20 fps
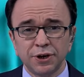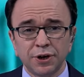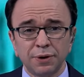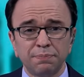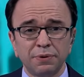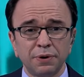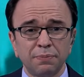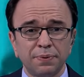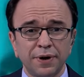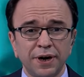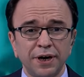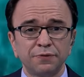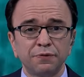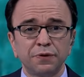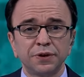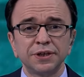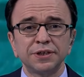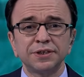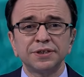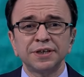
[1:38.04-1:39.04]
Europe prepared
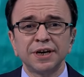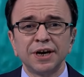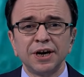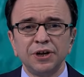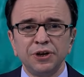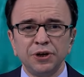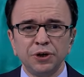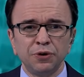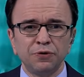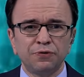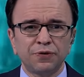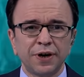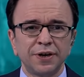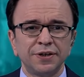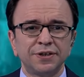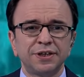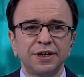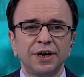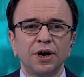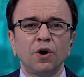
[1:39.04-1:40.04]
for this new
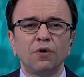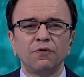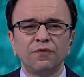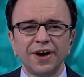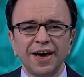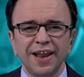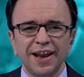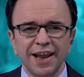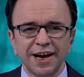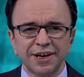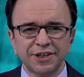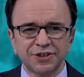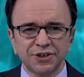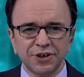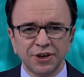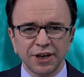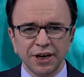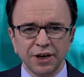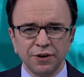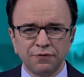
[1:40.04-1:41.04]
frontier of
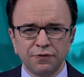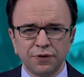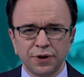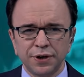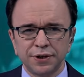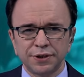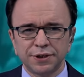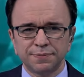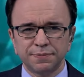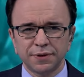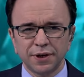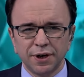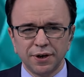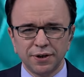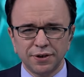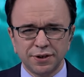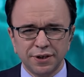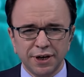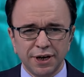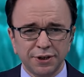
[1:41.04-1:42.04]
electoral influence?
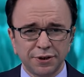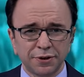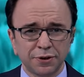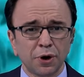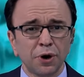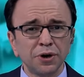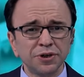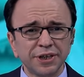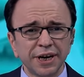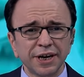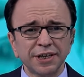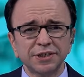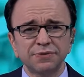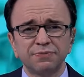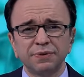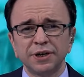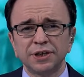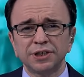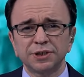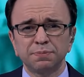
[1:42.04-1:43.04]
Tonight on
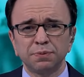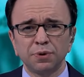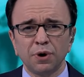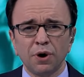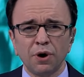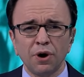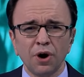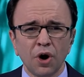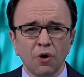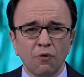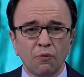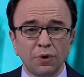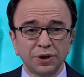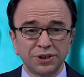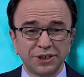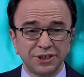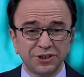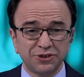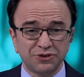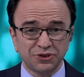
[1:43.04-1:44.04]
Context, we explore
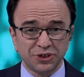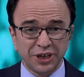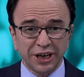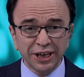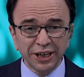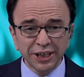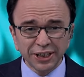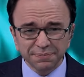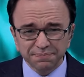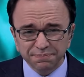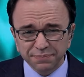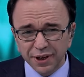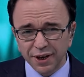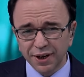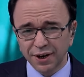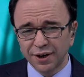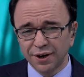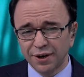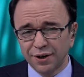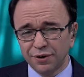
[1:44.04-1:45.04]
what is real,
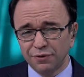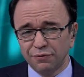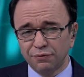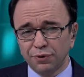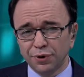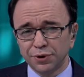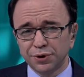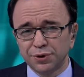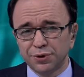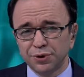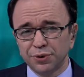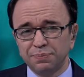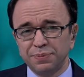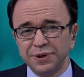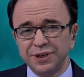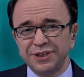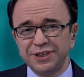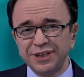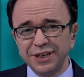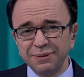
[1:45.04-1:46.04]
what could
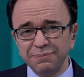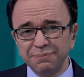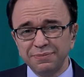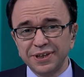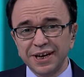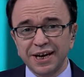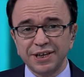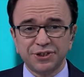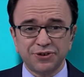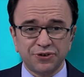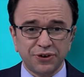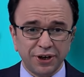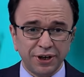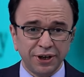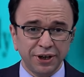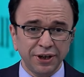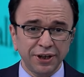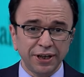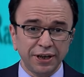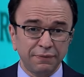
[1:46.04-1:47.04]
be deemed as
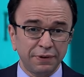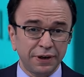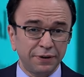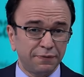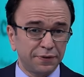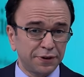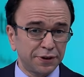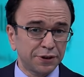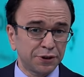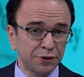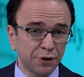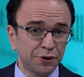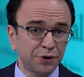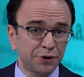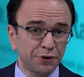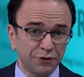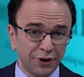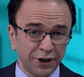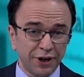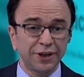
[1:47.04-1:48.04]
real, even if it is
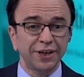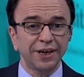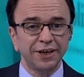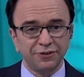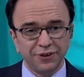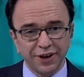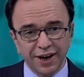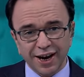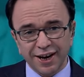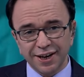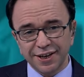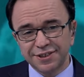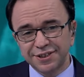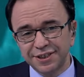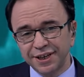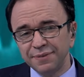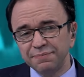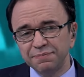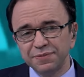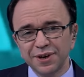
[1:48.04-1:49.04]
not real in
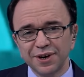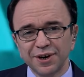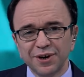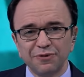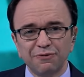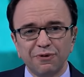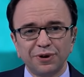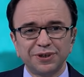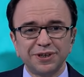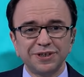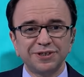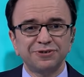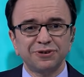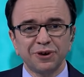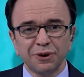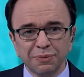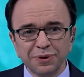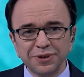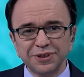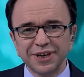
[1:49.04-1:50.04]
reality, what is
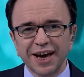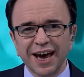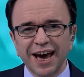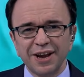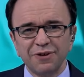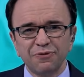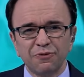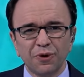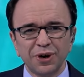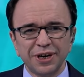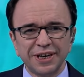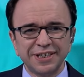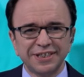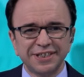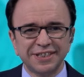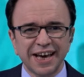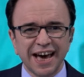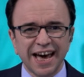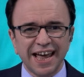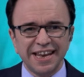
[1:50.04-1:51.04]
rumored, and what
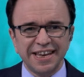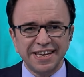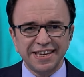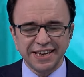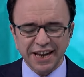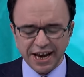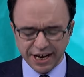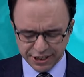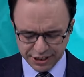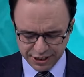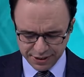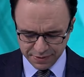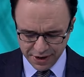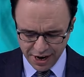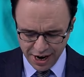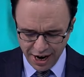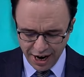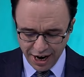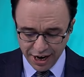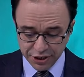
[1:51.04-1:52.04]
is next.
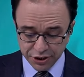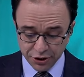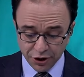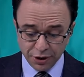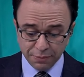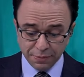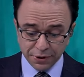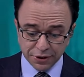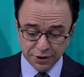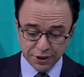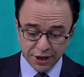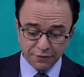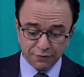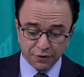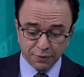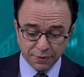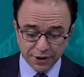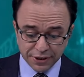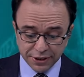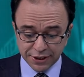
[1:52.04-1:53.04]
And joining me today
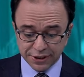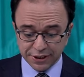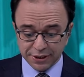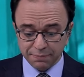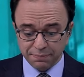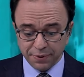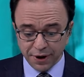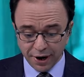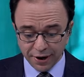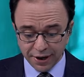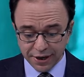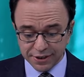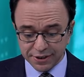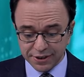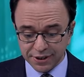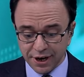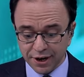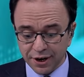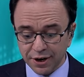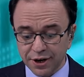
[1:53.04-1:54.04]
from Brazil, São Paulo, is
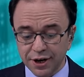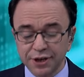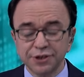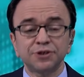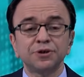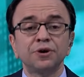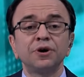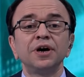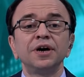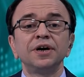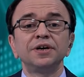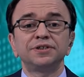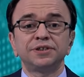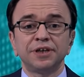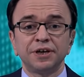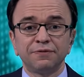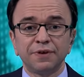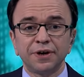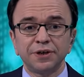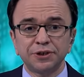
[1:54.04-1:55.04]
Diego Castro
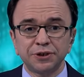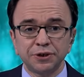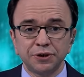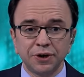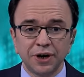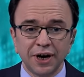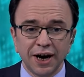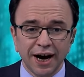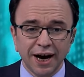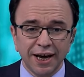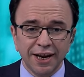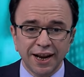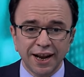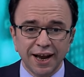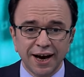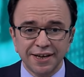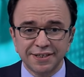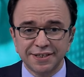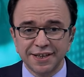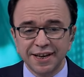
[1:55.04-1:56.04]
Silva to
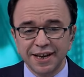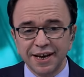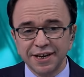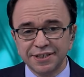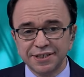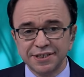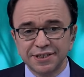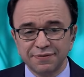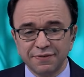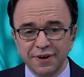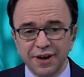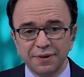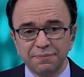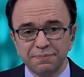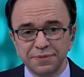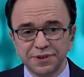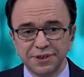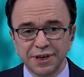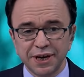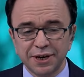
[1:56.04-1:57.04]
analyze the latest
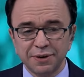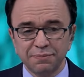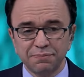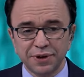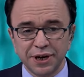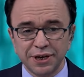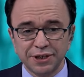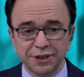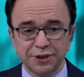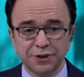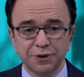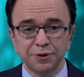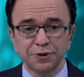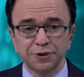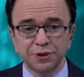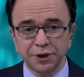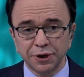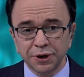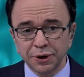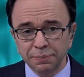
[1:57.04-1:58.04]
developments taking place
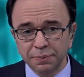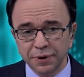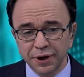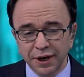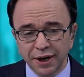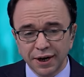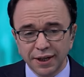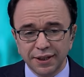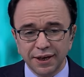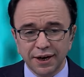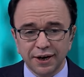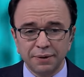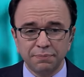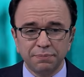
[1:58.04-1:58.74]
across Europe, their